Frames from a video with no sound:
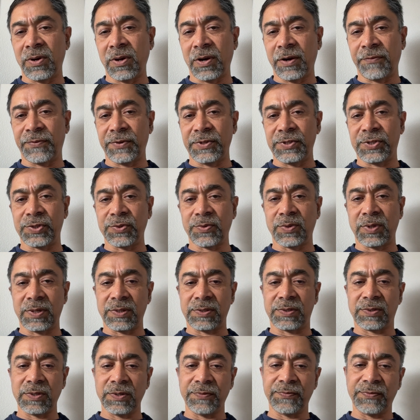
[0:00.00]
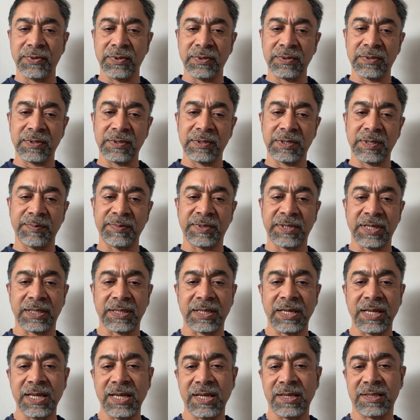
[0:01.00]
off and so on and so forth, some
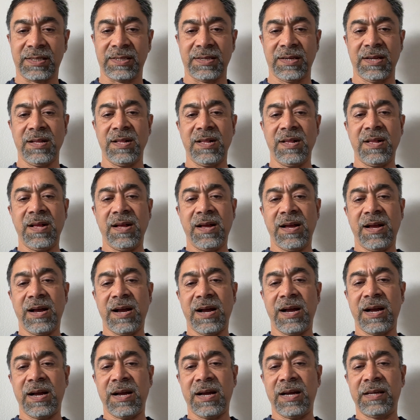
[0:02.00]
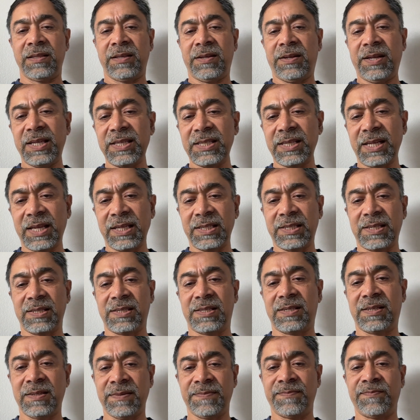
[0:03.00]
techniques. And the reasoning
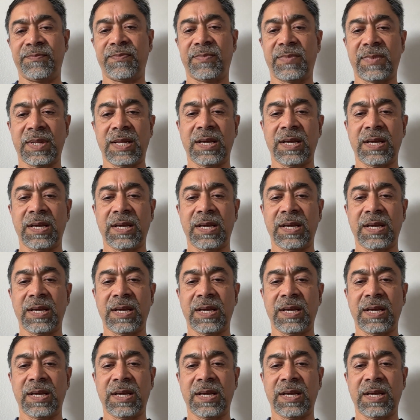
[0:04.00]
system